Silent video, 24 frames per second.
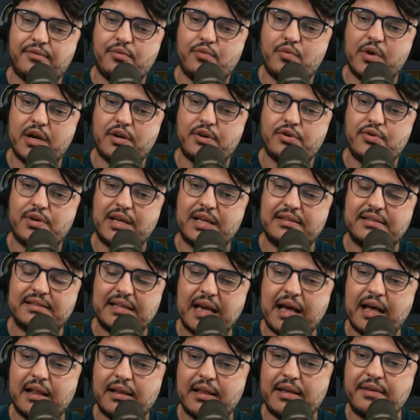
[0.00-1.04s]
where you can
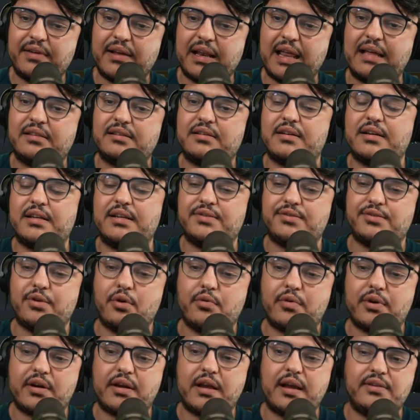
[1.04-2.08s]
tell if a letter is
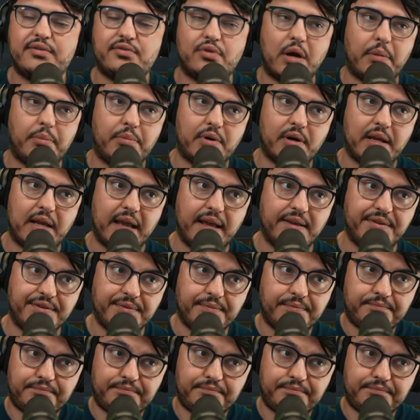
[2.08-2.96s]
lowercase or uppercase